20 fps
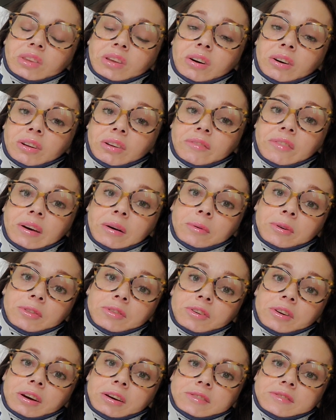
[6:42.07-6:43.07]
all of that
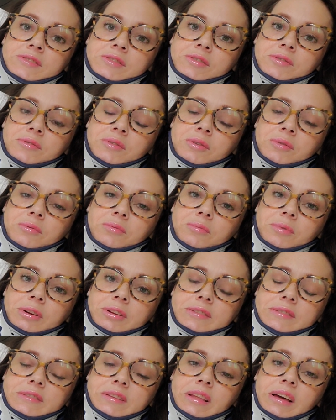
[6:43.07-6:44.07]
with you guys, so you know what
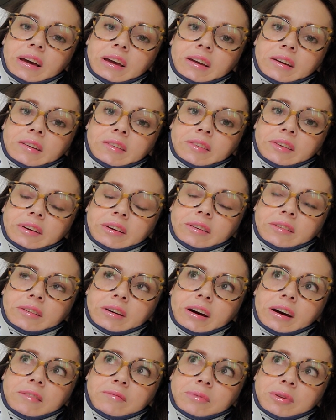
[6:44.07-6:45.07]
it's like, because I
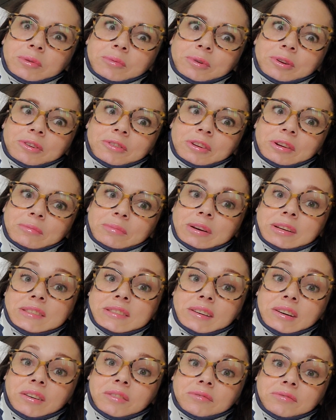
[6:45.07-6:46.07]
I've been wondering
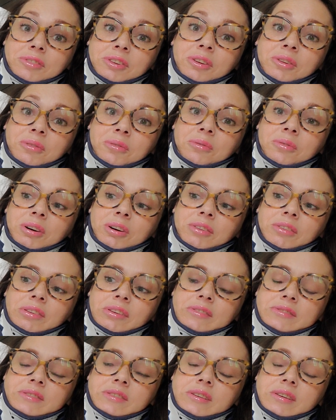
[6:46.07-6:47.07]
myself, you know, all
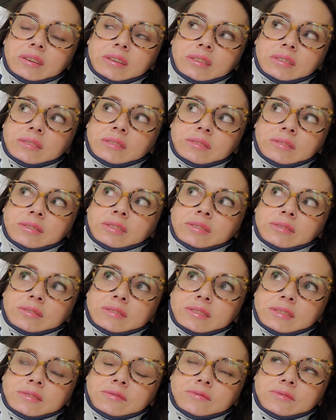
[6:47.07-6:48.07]
these
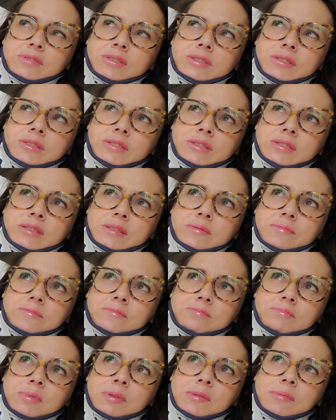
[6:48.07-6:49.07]
since since the
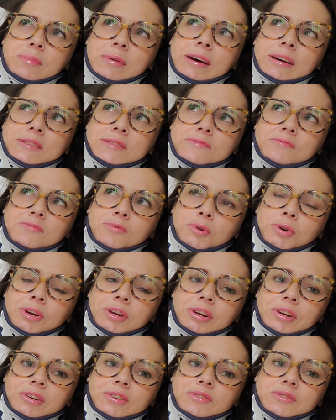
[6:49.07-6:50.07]
but the past four
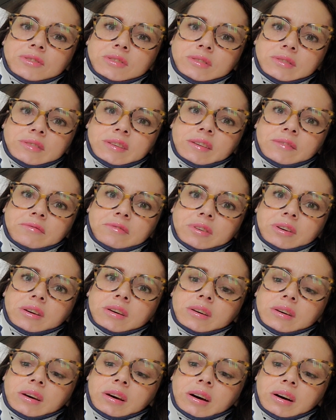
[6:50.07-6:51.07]
years since I've
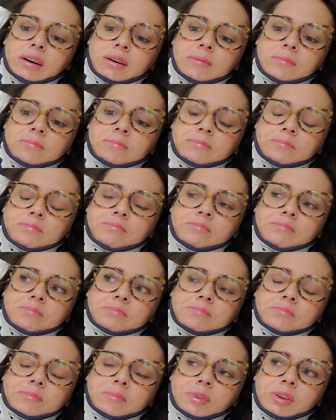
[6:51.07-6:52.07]
um,
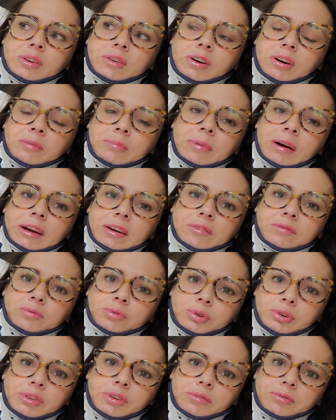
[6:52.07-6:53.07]
gone back and
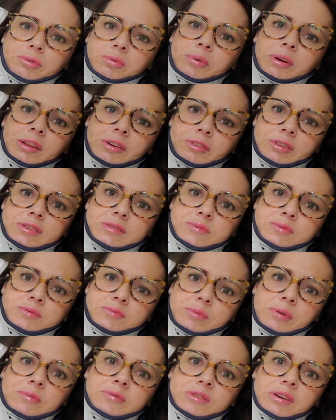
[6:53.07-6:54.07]
forth over whether this was
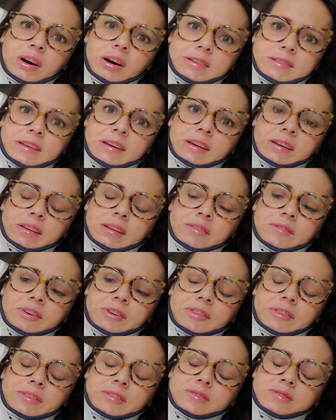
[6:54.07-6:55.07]
what was causing it and
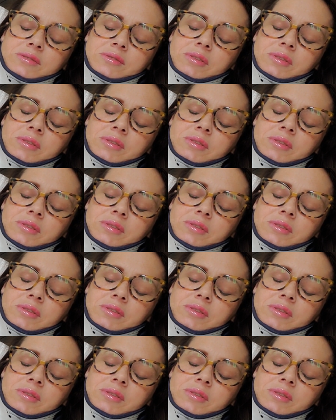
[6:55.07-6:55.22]
everything. So